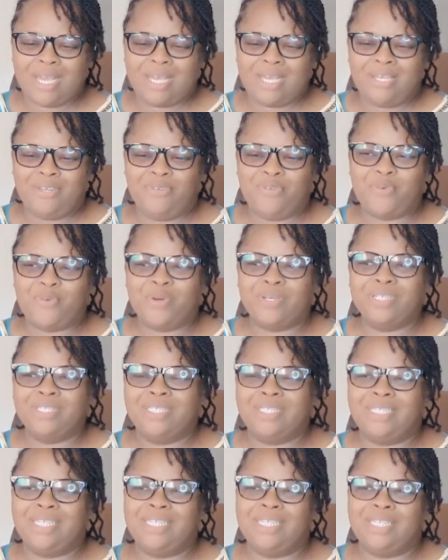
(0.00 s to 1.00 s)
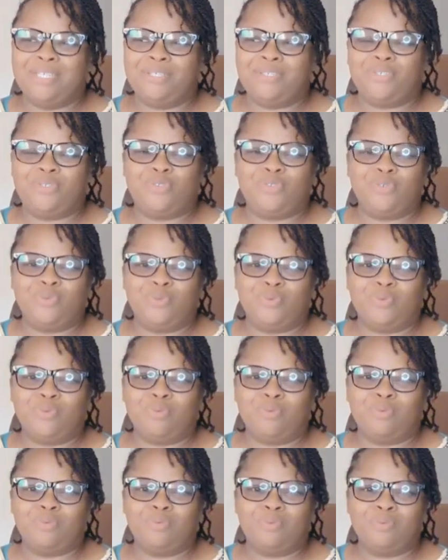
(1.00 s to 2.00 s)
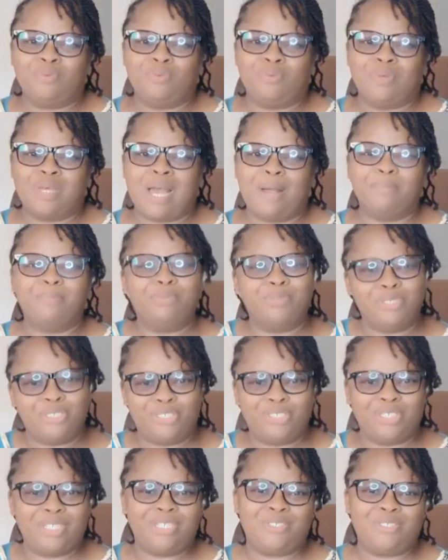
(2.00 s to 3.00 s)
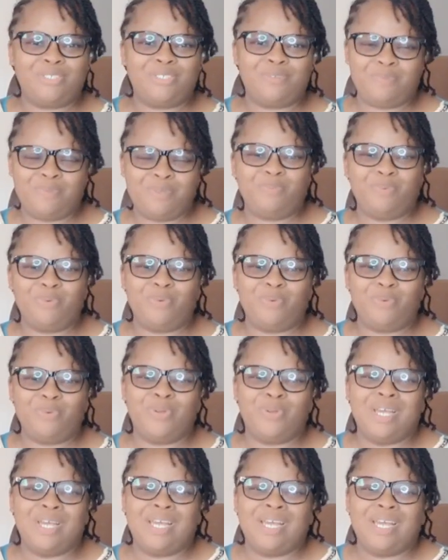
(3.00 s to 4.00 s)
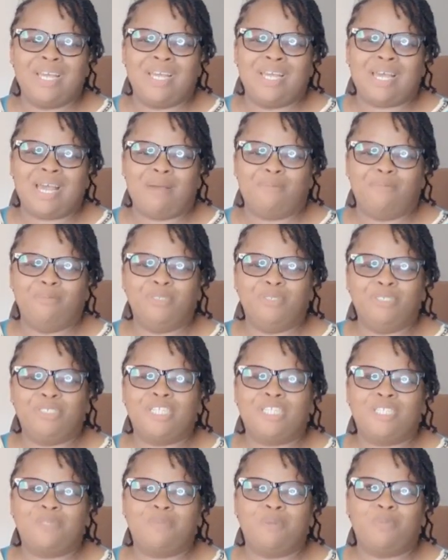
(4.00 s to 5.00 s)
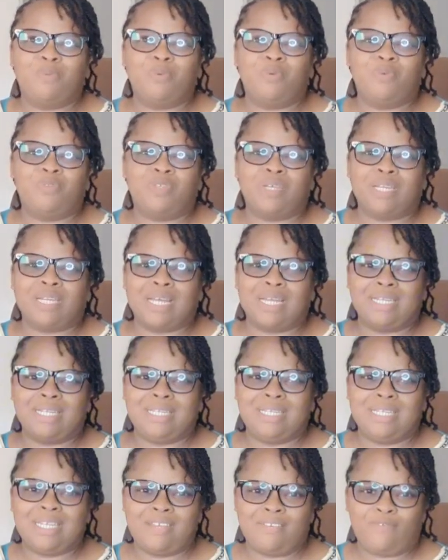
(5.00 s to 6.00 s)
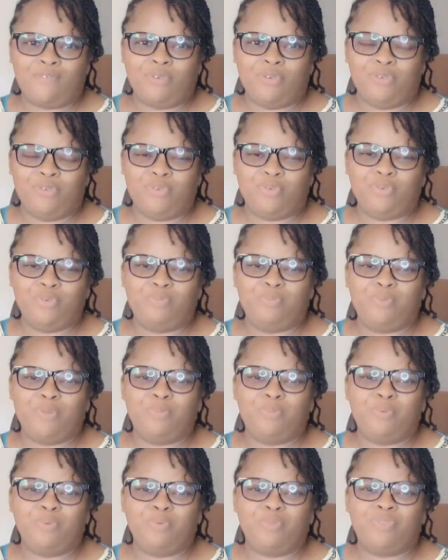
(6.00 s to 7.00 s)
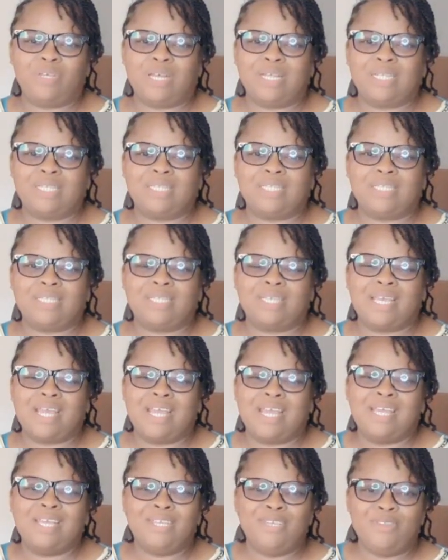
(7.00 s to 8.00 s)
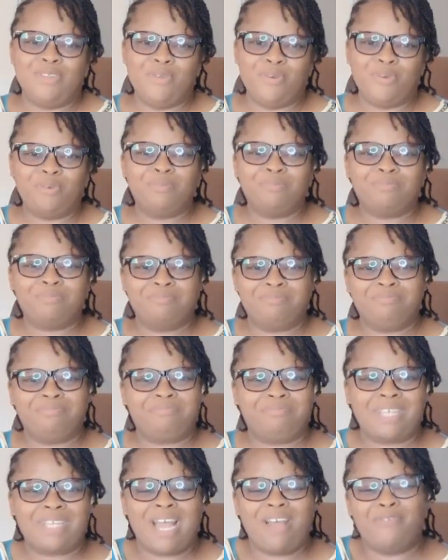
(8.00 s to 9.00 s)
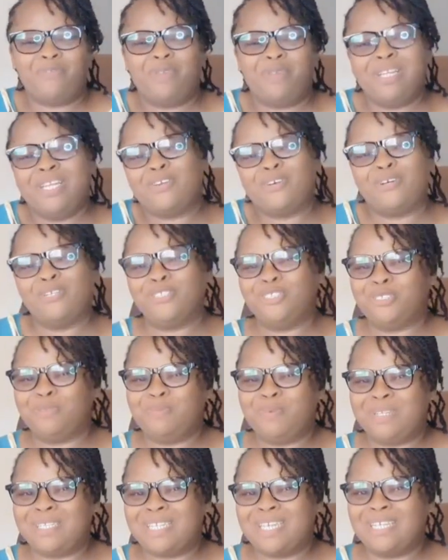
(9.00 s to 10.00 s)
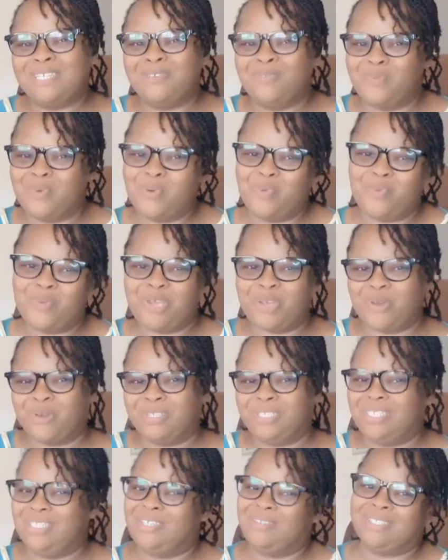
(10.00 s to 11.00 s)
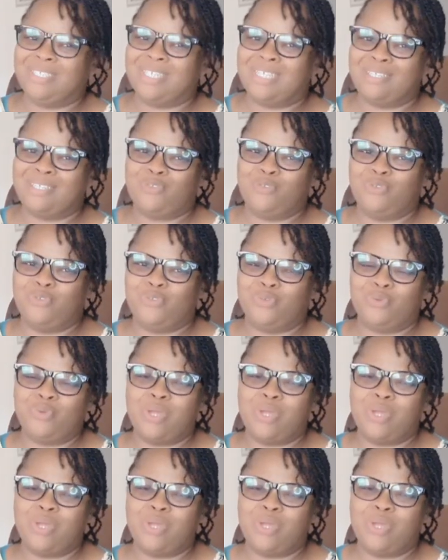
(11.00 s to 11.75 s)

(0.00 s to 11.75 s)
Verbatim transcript: you know one thing is to appreciate people appreciate people that are mm-hmm. there for you people that you know have really contributed in one way or the other to you